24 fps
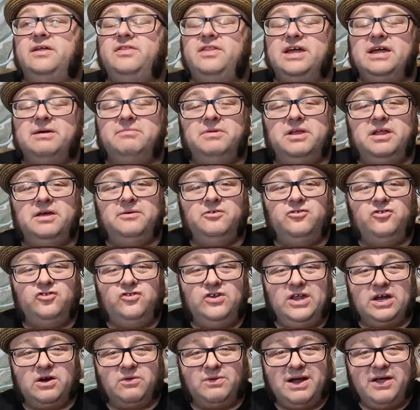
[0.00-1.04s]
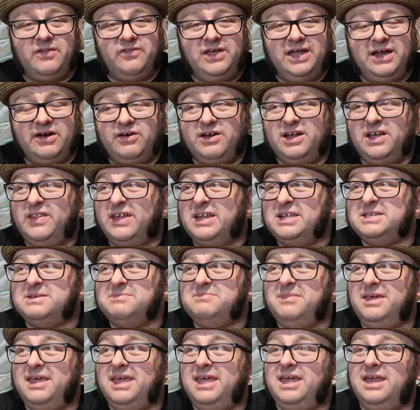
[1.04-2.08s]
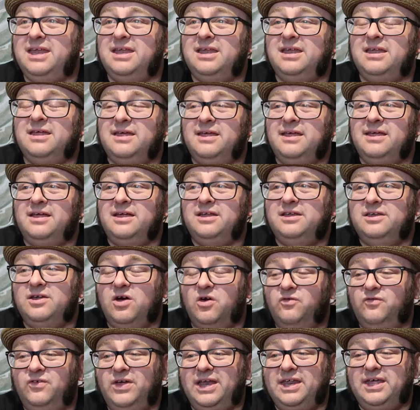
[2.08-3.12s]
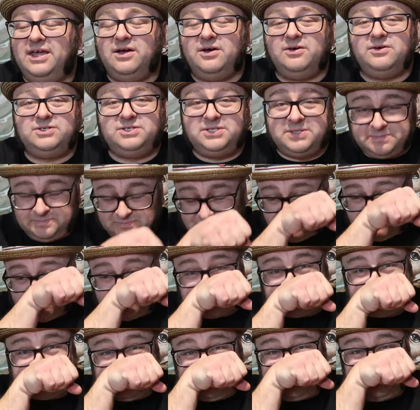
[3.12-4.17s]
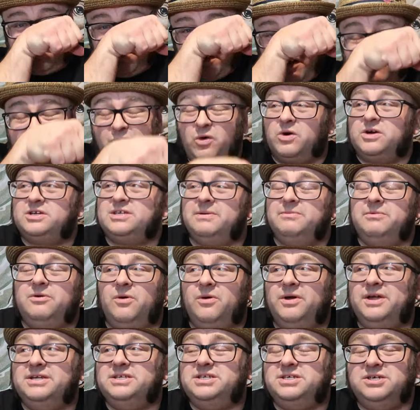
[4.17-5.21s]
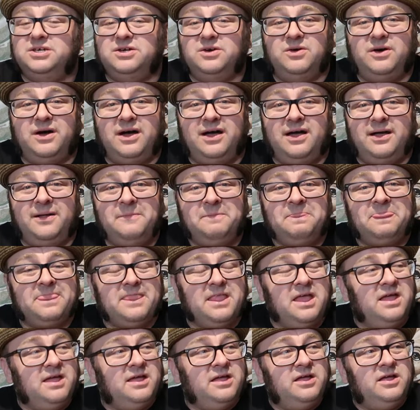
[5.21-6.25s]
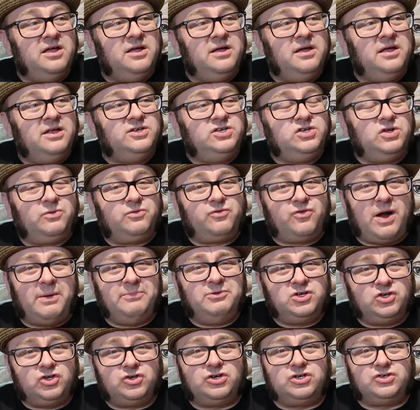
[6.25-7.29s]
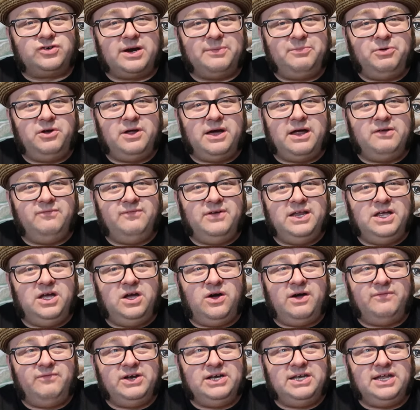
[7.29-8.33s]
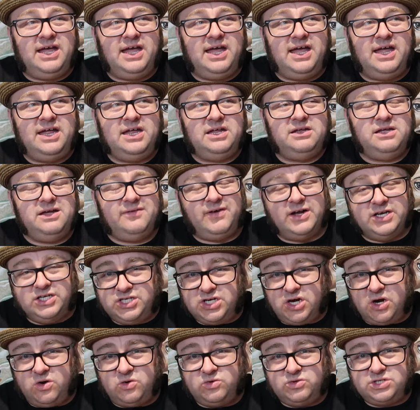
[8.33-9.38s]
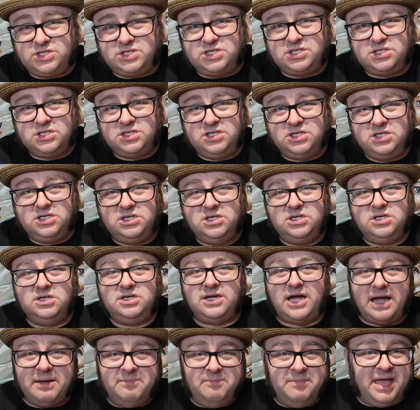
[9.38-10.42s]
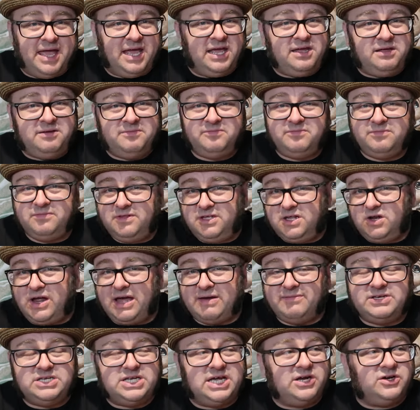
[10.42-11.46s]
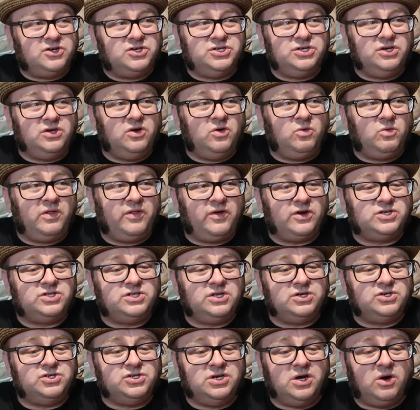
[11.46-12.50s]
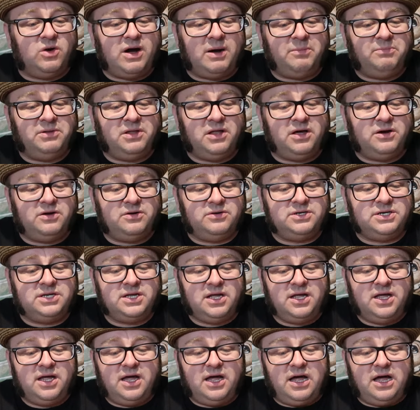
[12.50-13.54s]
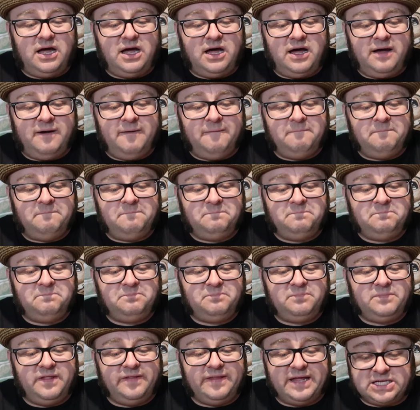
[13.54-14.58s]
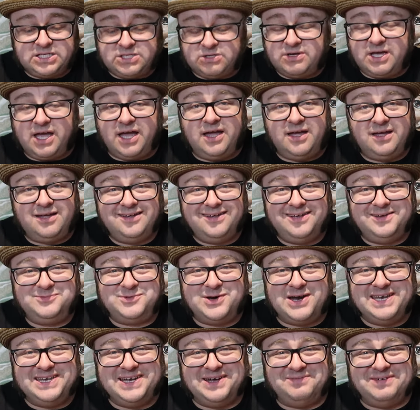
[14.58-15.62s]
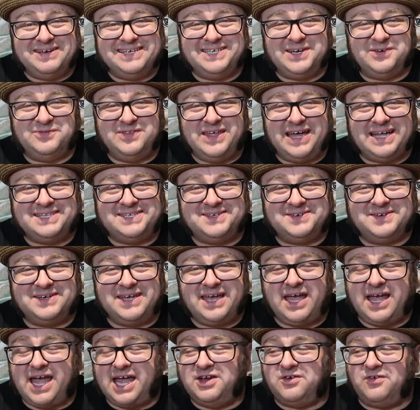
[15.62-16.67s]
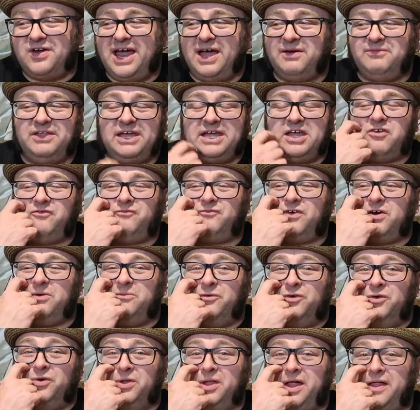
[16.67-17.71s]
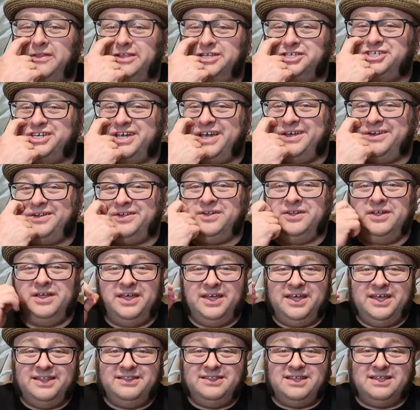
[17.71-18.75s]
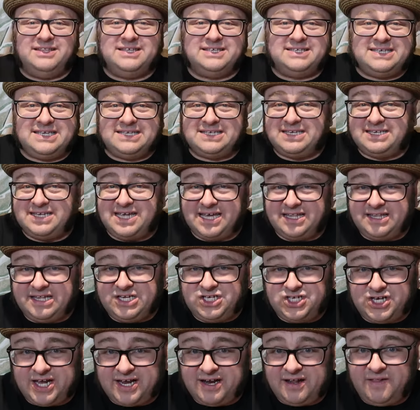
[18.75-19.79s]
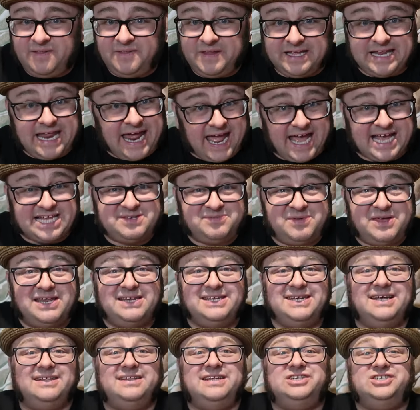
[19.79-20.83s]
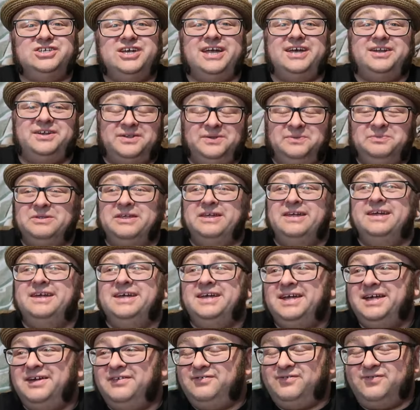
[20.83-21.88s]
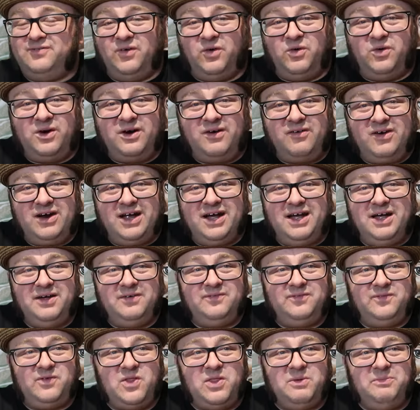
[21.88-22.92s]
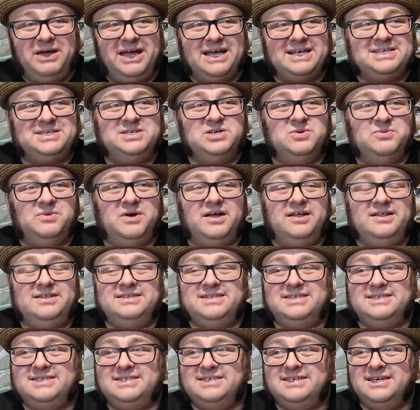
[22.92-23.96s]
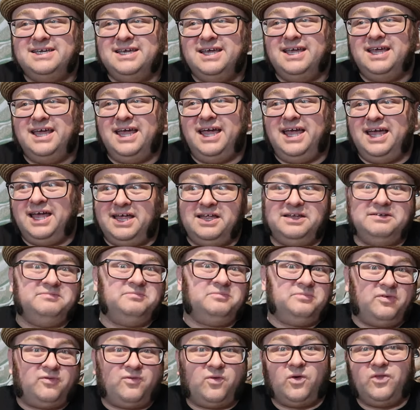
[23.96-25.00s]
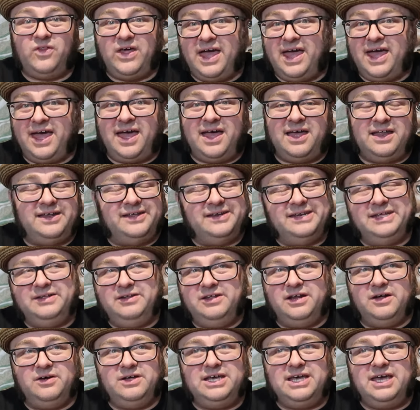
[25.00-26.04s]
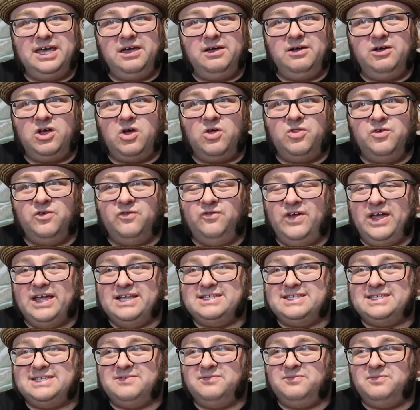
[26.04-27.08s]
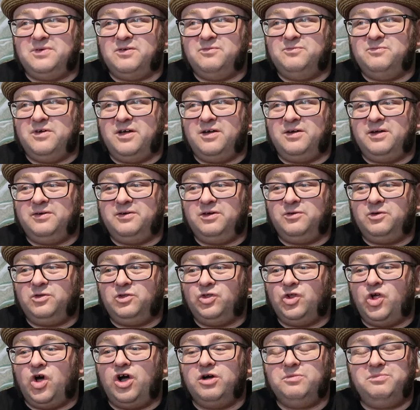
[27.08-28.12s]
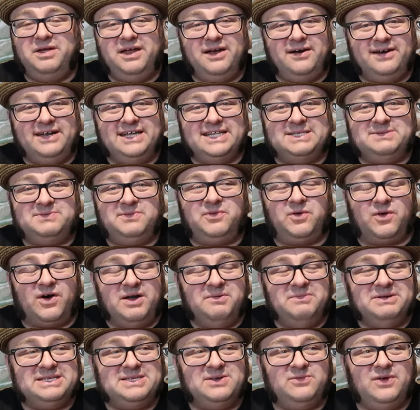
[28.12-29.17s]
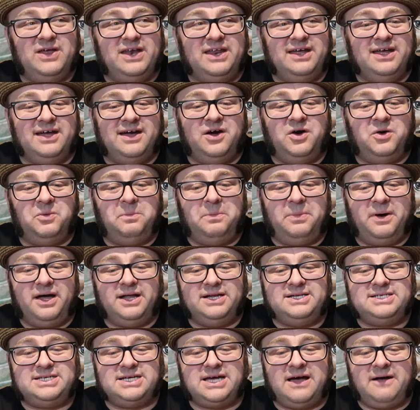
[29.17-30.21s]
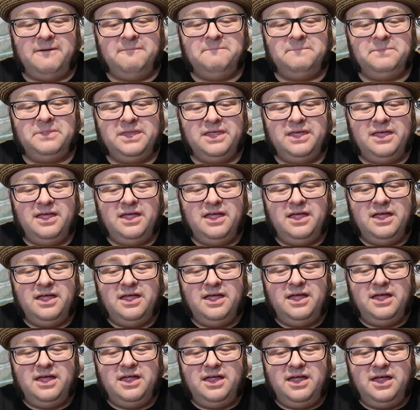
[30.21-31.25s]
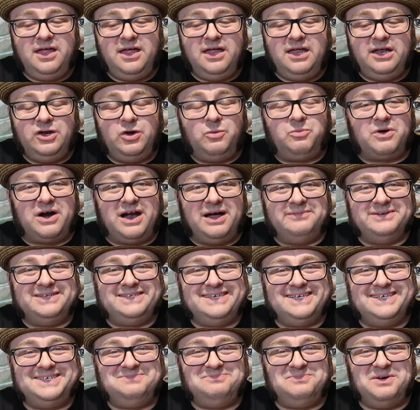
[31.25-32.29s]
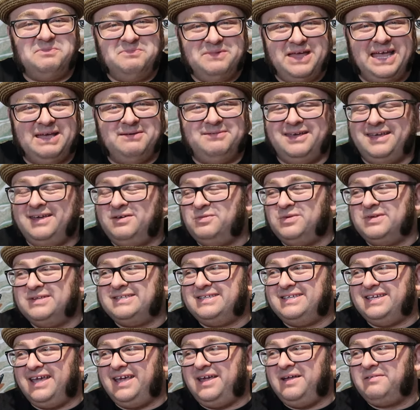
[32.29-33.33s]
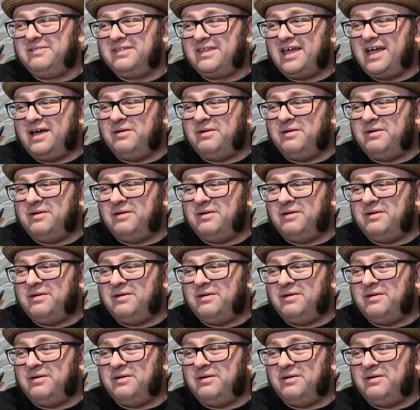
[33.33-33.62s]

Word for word: I think I'm gonna stick around the area. That doesn't mean no videos. Of course, I'm going to, uh, still, I'm still gonna try to put out a video every day. If I don't, I may, you know, have a day or two where there's, there's no upload, um, and that's okay. Try to tell myself that's okay. I don't have like a firm rule on this channel that this is a daily channel. It has been a daily channel for uh, for the past two months and before that, and you know, you go through phases of, of uh, long periods before I miss a video. But um, no promises. But maybe we'll see.